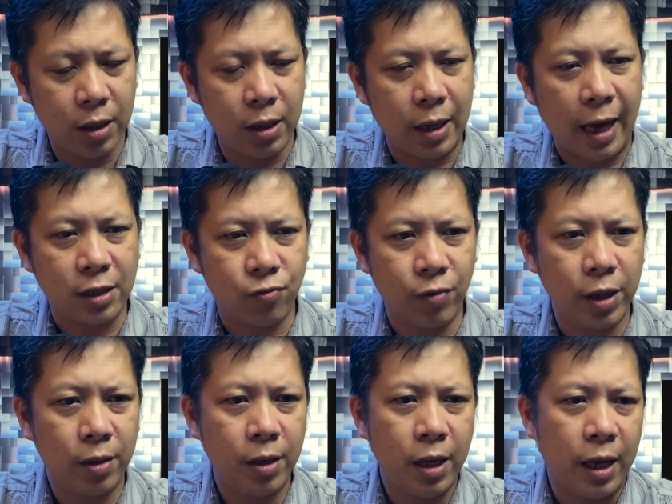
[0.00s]
last
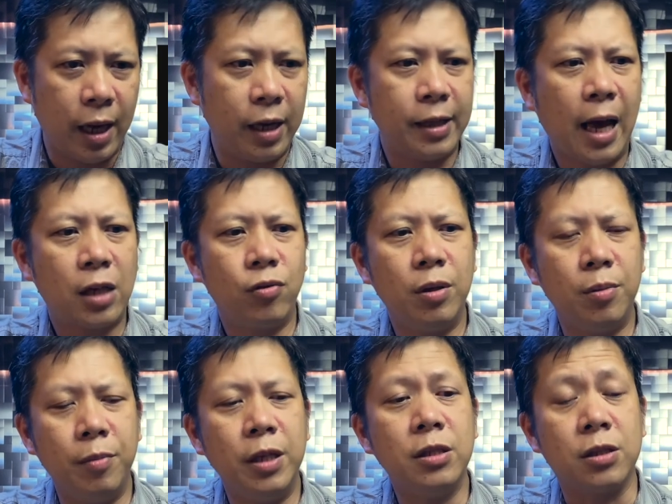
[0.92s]
week, and it actually
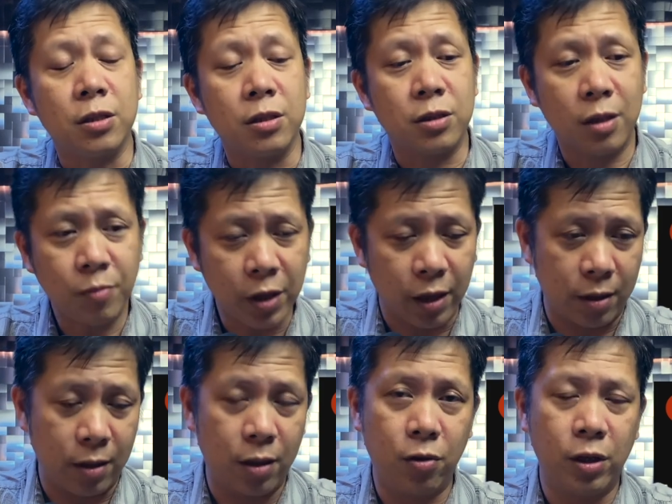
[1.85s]
means something
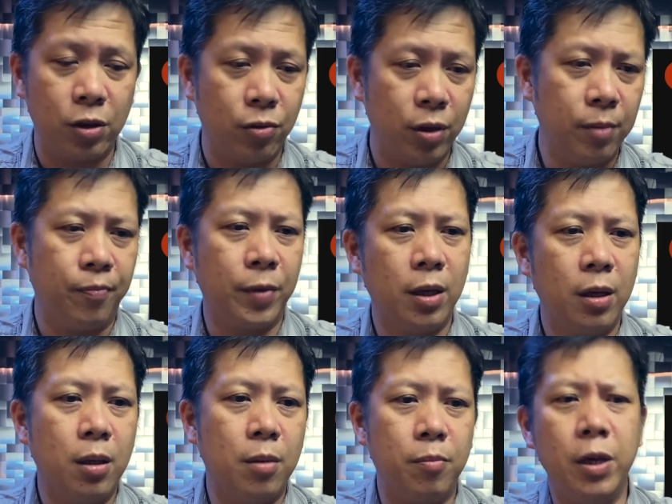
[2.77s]
according to him.
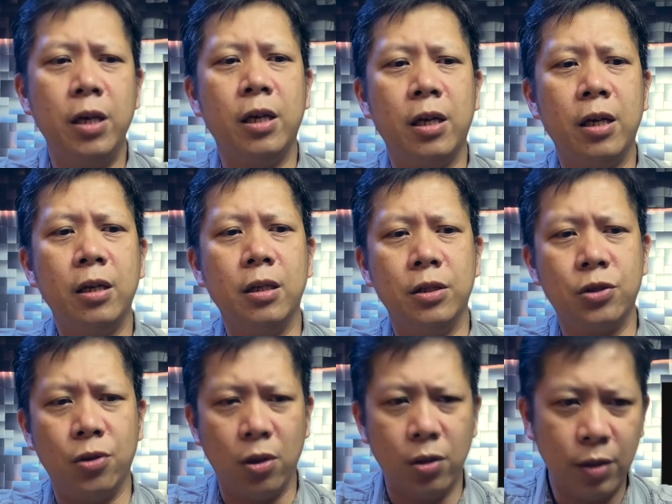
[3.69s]
Being English
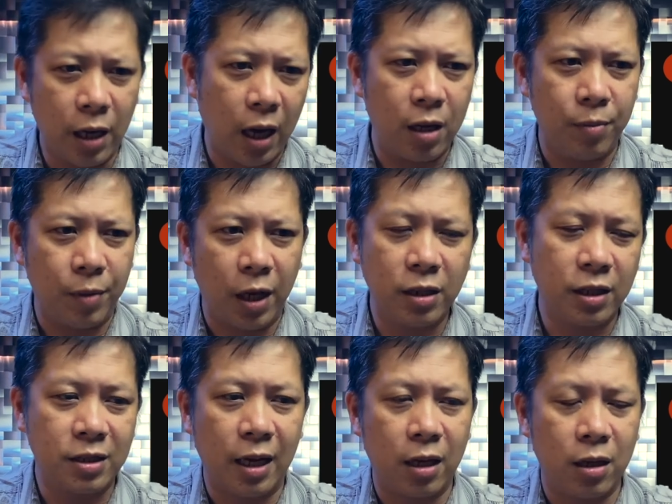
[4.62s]
though, I am not
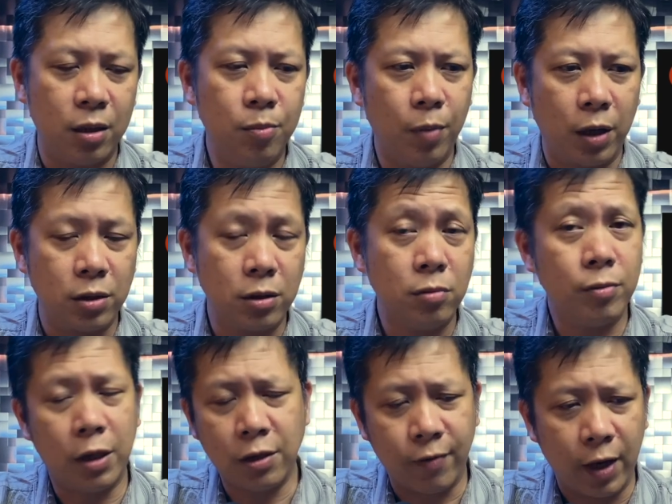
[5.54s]
exactly impartial, but
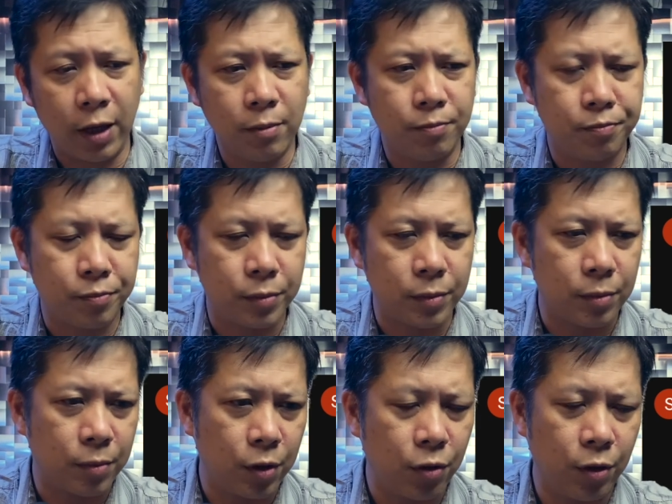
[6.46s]
that's fine.
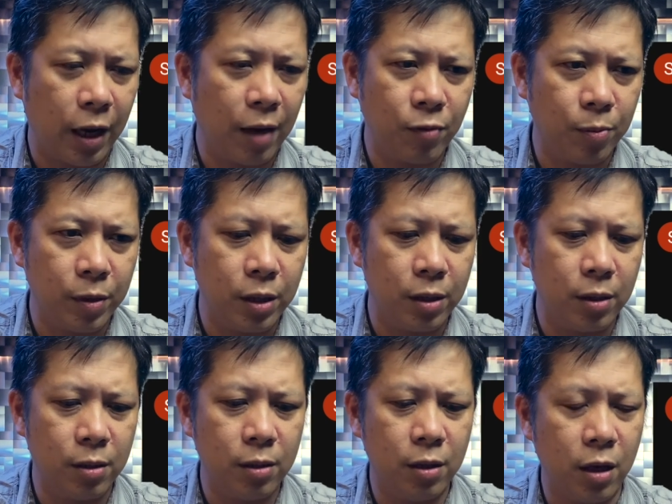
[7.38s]
You don't have to be
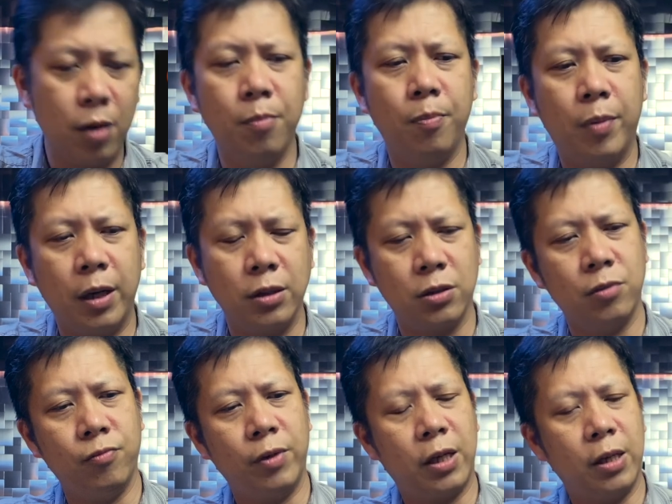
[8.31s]
impartial
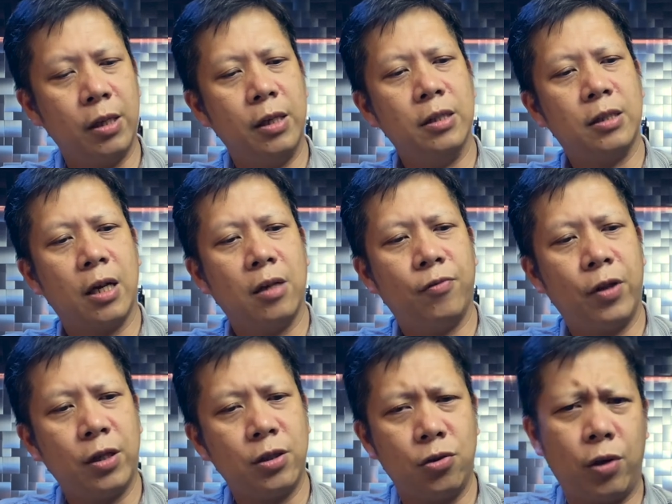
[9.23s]
with these kind of
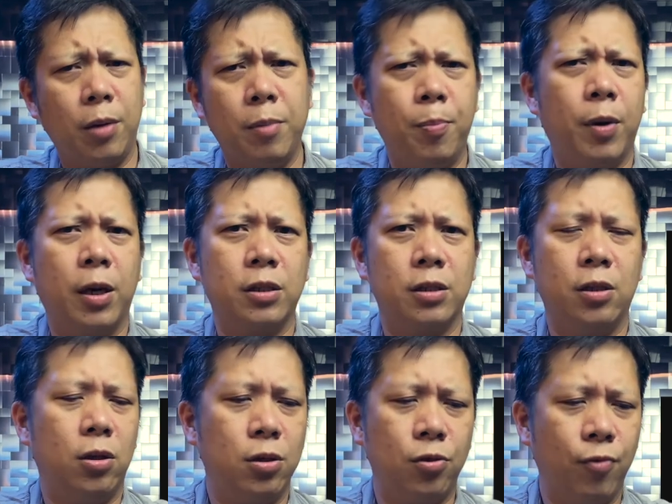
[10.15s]
things. You can be partial
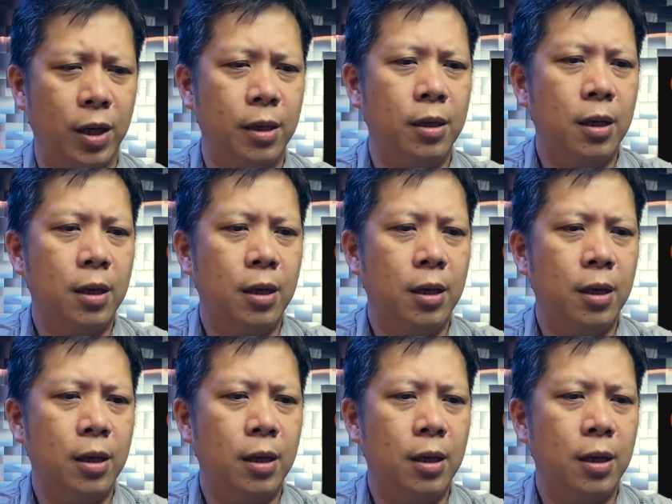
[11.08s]
all you want.